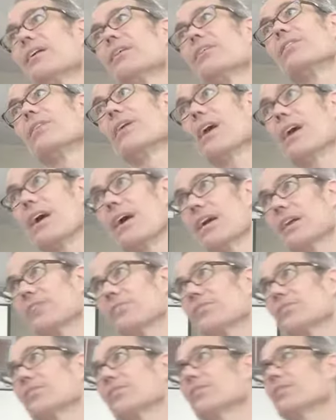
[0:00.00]
not,
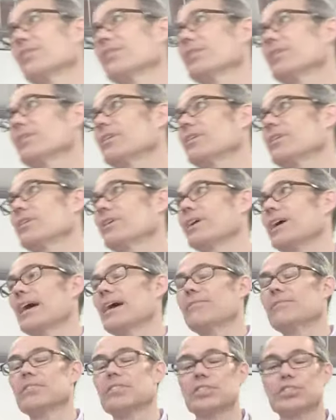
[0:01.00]

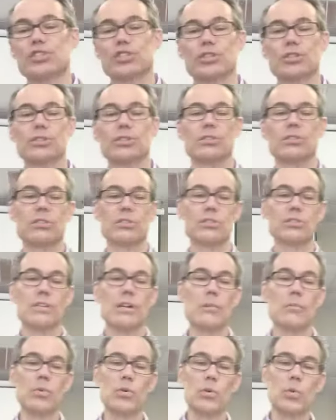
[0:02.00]
having the church as
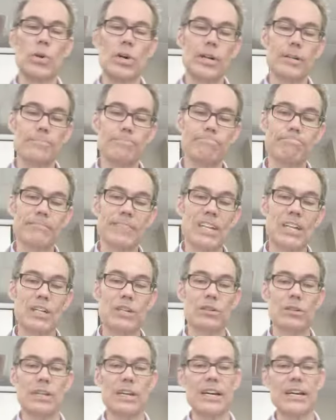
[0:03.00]
number one in
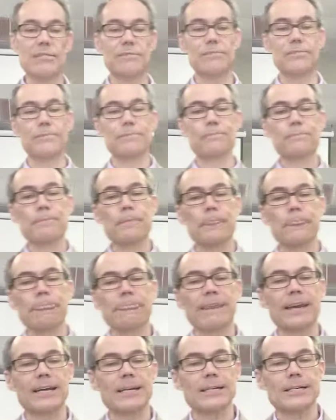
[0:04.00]
your life.
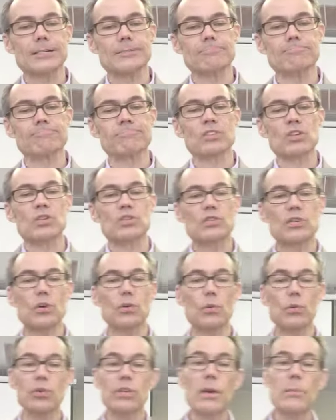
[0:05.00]

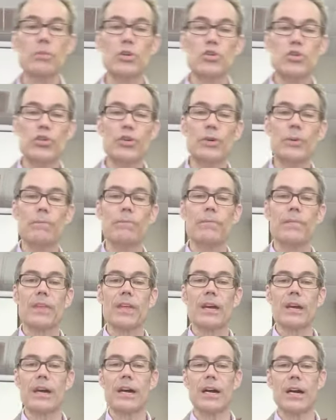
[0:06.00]
So number two,
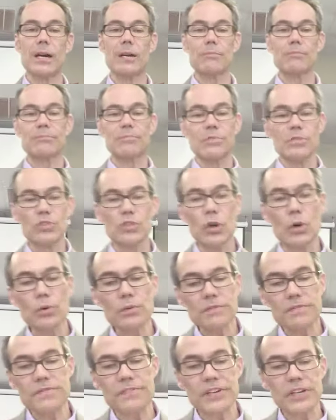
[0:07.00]

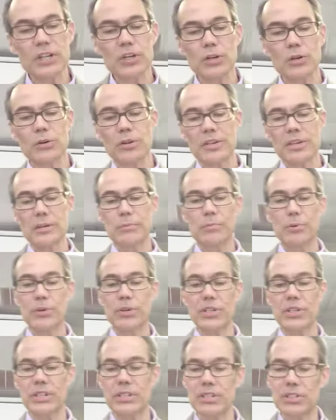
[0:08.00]
don't fear in
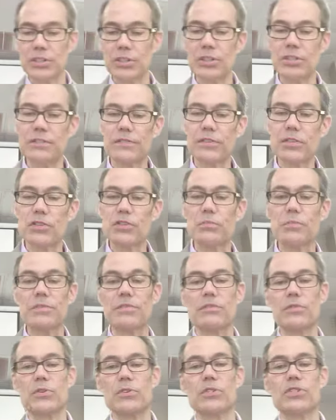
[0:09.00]
putting the church first
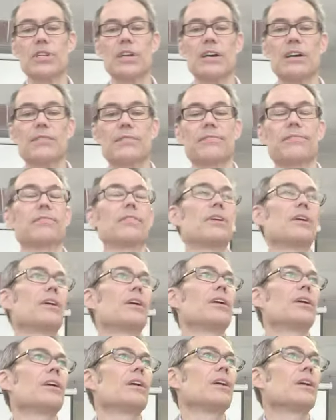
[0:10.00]
before self.
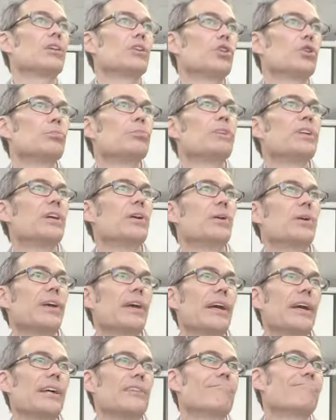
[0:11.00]
You'll be
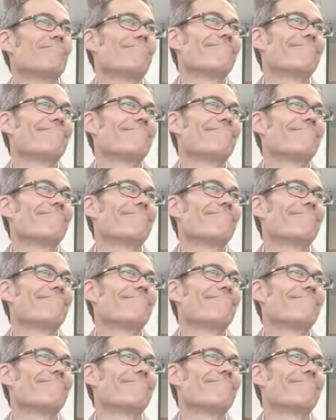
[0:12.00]
okay.